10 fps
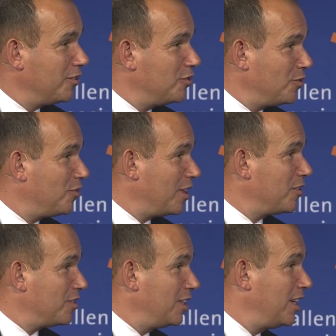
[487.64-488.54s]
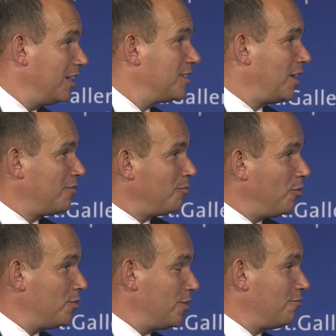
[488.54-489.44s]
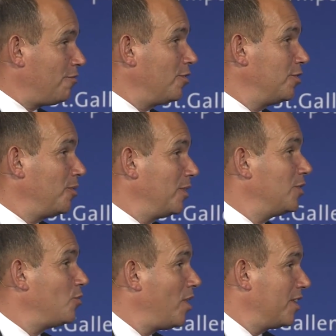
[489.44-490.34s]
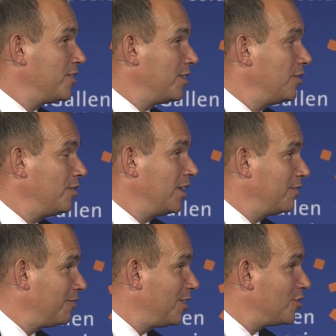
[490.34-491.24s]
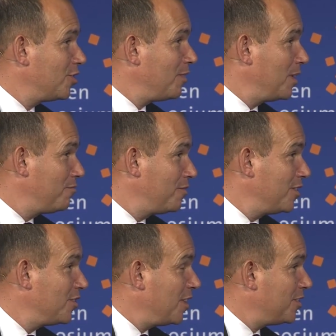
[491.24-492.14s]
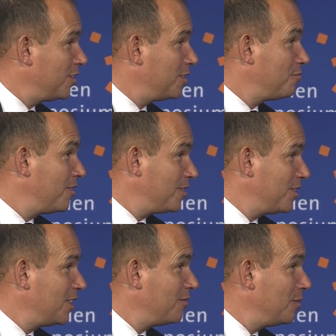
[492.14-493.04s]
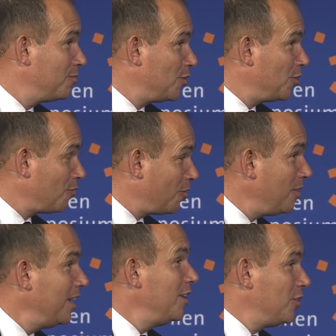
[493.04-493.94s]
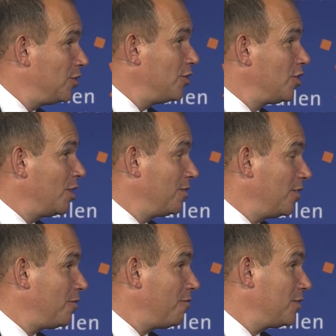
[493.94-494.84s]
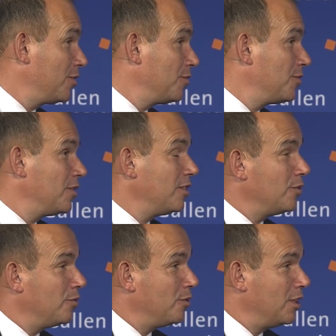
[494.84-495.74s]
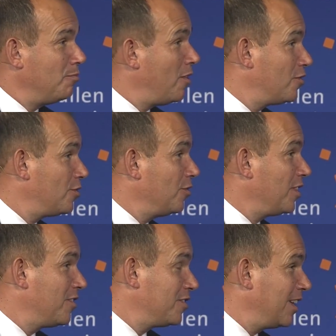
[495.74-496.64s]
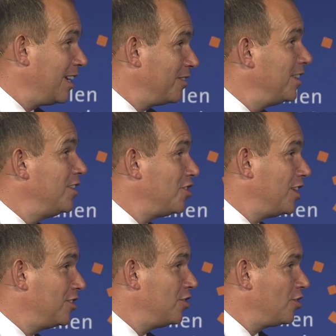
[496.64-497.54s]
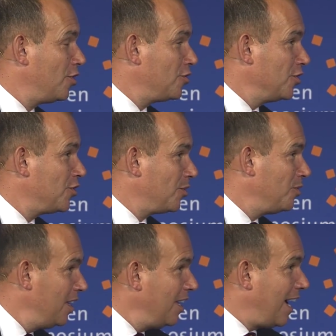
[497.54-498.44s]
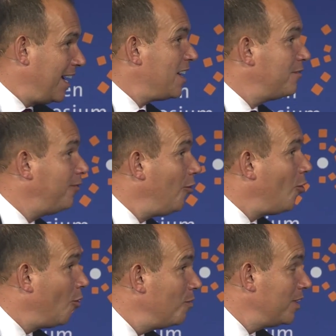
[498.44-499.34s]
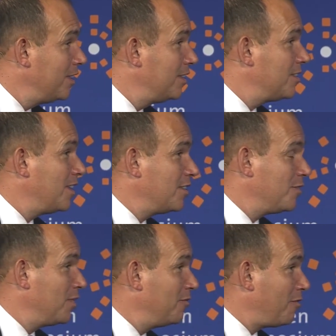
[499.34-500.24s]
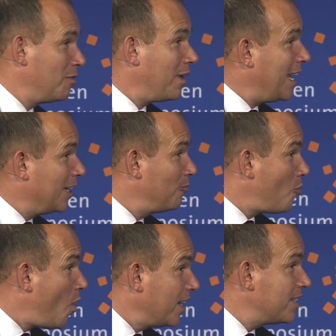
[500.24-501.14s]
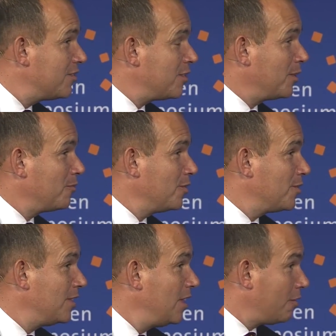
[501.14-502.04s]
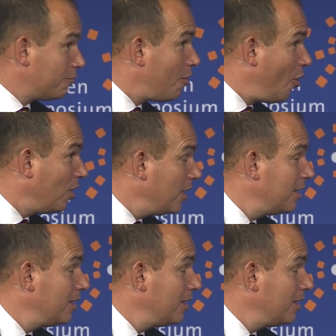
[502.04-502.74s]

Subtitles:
and 2008, I reported wrongdoing twice, including in relation to my predecessor, the president of Olympus Europe, to the German authorities, who in March 2011 initiated charges. So I had form in the sense of being very black and white. If something was wrong,